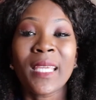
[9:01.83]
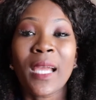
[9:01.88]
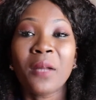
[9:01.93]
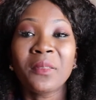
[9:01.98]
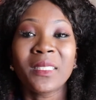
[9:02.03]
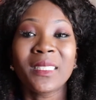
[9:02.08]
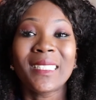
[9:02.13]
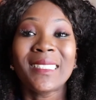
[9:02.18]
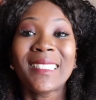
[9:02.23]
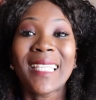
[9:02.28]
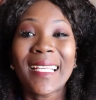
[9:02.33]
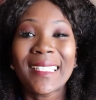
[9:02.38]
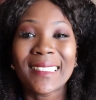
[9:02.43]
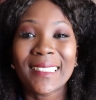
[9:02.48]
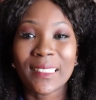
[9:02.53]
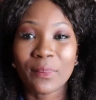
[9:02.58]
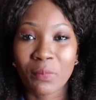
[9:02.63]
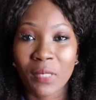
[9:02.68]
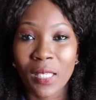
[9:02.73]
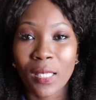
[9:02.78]
counted
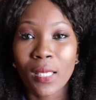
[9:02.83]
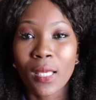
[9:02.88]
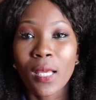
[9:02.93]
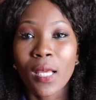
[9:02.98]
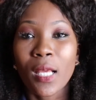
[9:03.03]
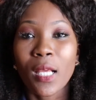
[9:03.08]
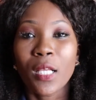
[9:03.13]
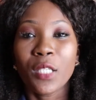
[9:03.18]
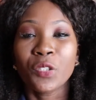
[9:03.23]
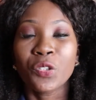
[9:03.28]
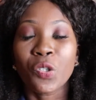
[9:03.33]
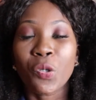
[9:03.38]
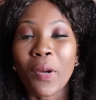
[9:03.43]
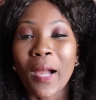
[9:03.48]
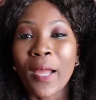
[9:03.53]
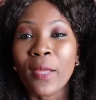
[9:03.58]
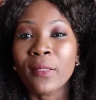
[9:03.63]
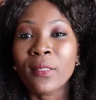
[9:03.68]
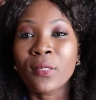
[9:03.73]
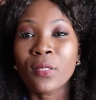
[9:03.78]
against me. So
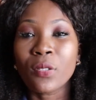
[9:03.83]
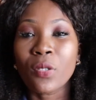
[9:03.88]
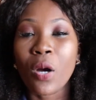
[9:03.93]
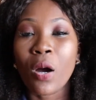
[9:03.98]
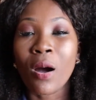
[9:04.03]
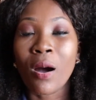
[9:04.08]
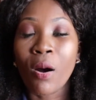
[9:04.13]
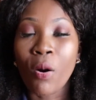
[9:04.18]
I took a